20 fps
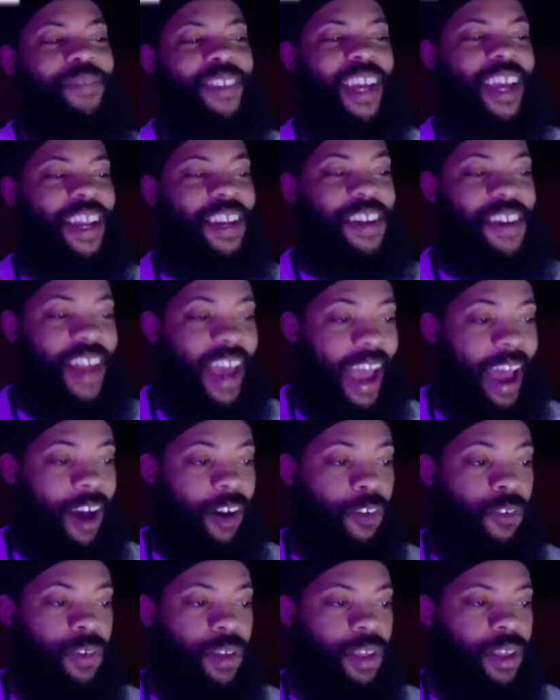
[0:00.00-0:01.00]
And
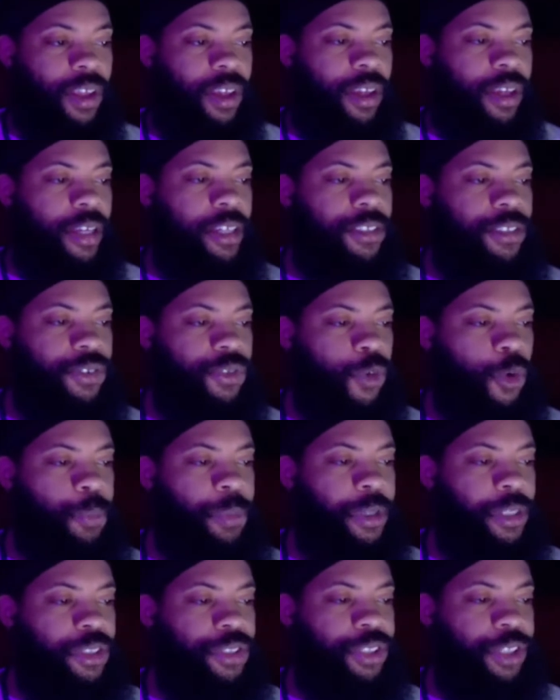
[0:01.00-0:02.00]
now, he's
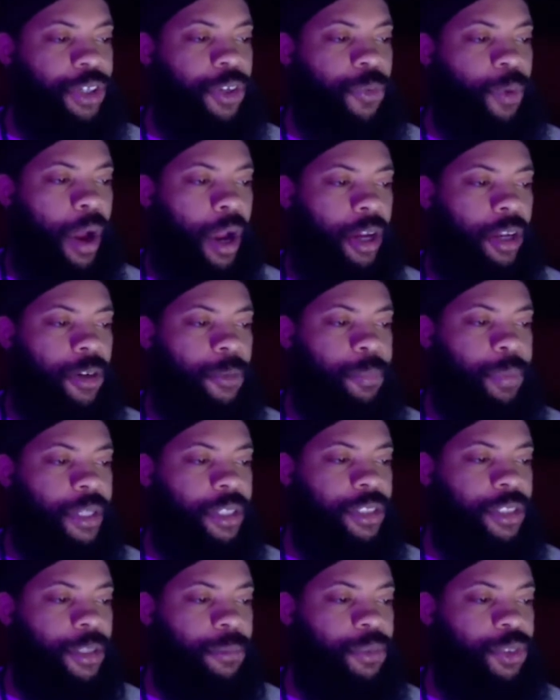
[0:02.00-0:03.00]
grooming Shigaraki to be
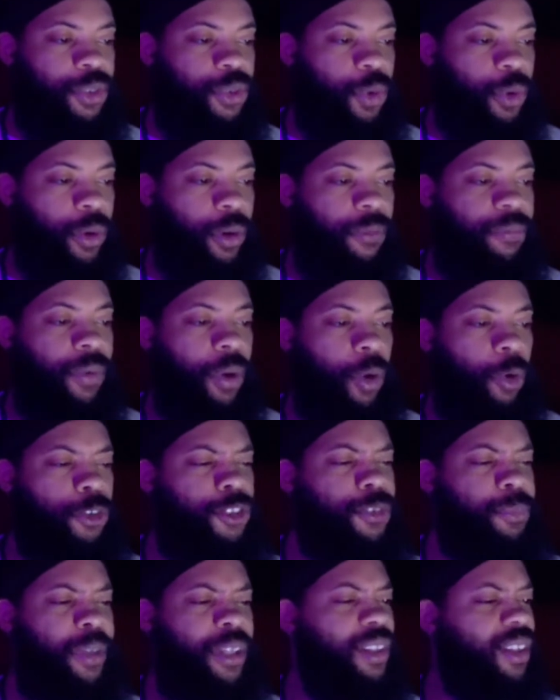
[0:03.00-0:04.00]
some sort of
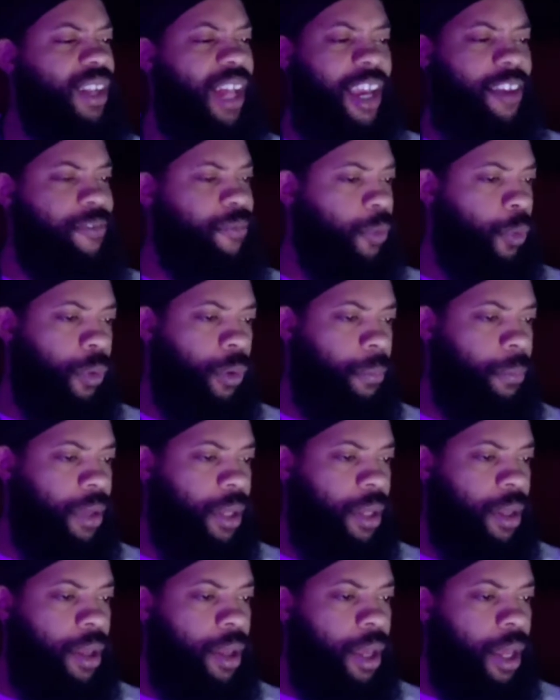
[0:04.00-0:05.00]
ultimate life form.
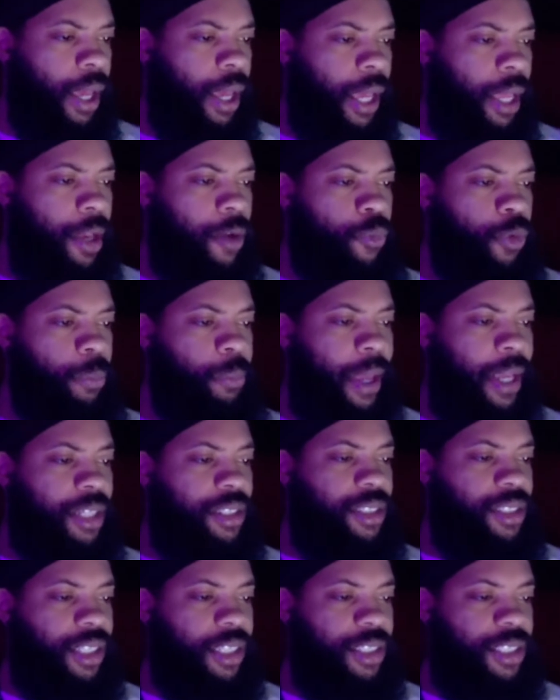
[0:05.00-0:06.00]
It would make
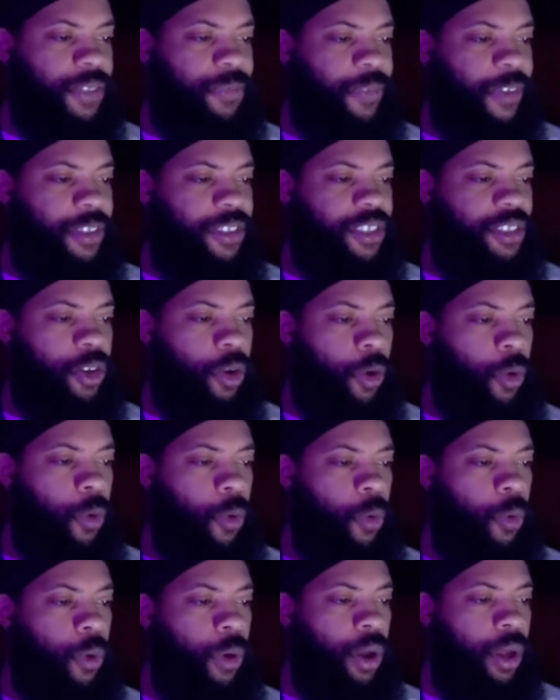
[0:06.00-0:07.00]
sense if his
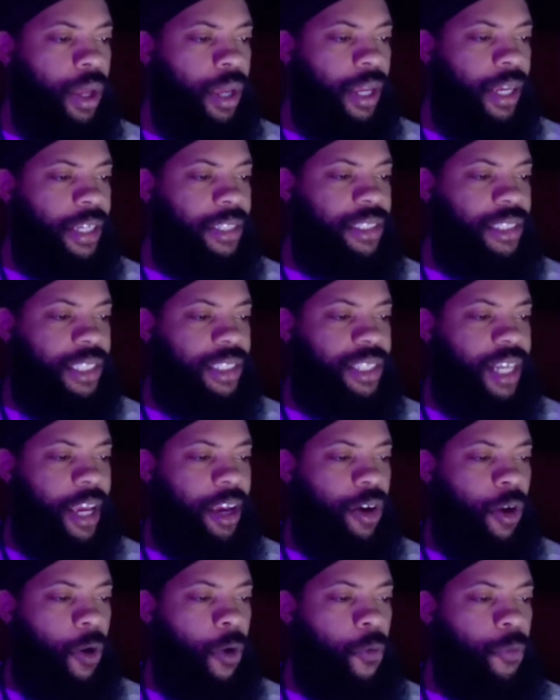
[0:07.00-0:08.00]
goal is to
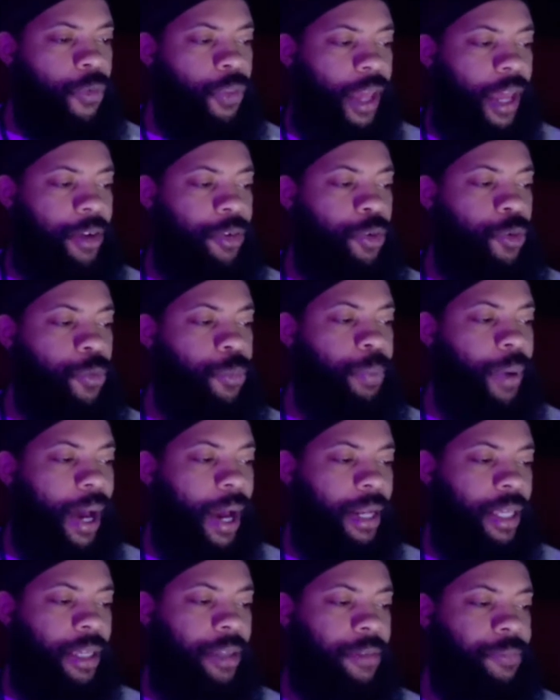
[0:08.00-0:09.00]
take over that new
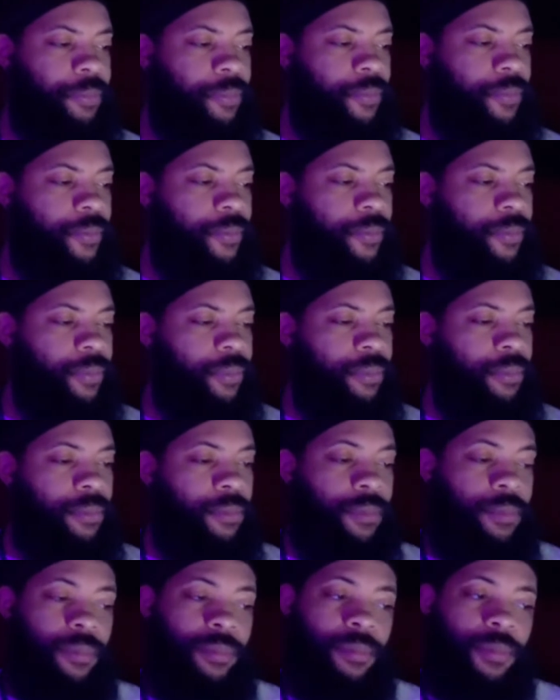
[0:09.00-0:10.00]
body.
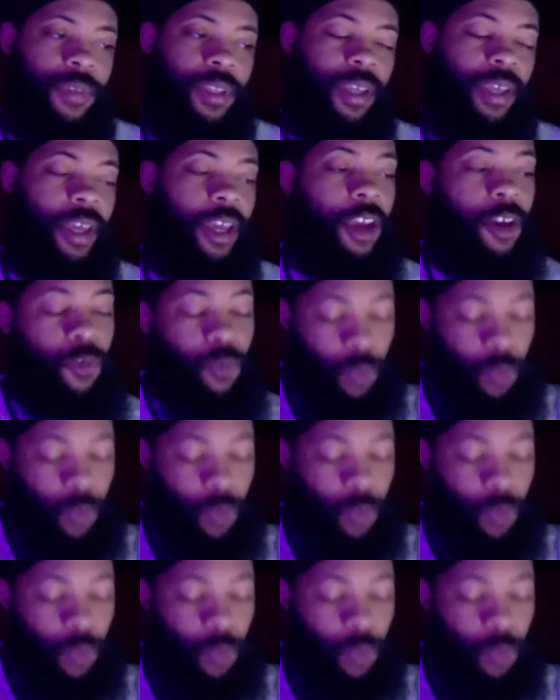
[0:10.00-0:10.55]
It